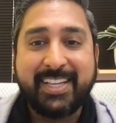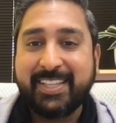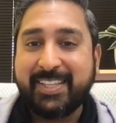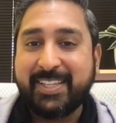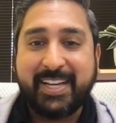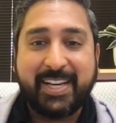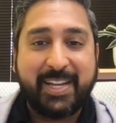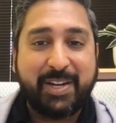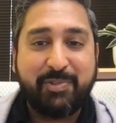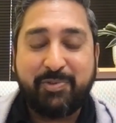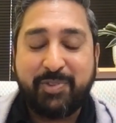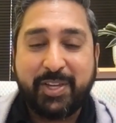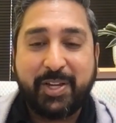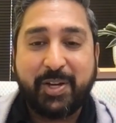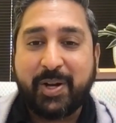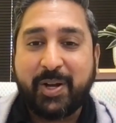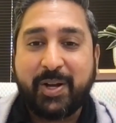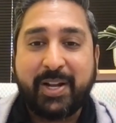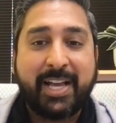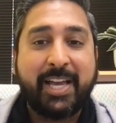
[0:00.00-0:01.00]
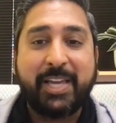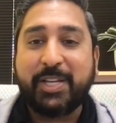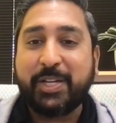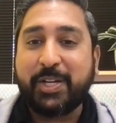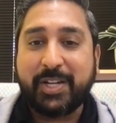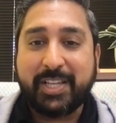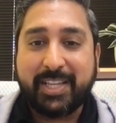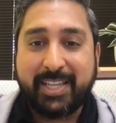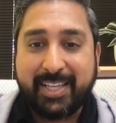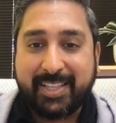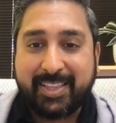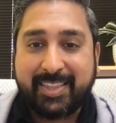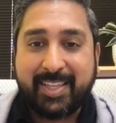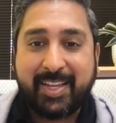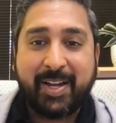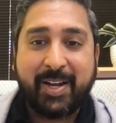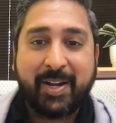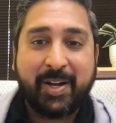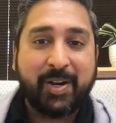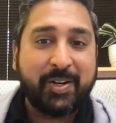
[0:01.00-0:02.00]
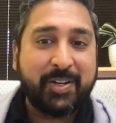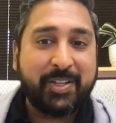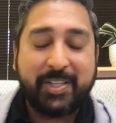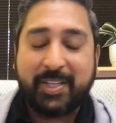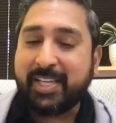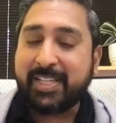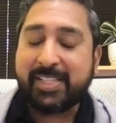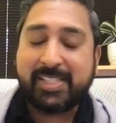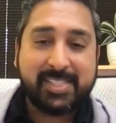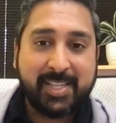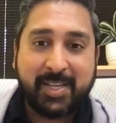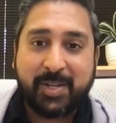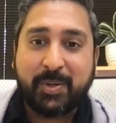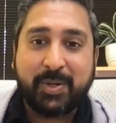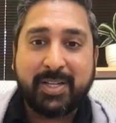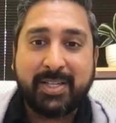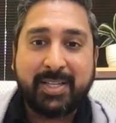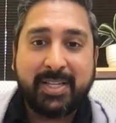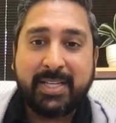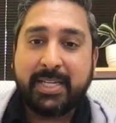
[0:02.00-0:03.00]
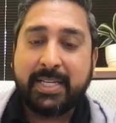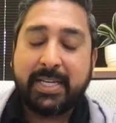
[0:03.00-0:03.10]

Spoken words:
You got to figure out how you're going to get there, et cetera.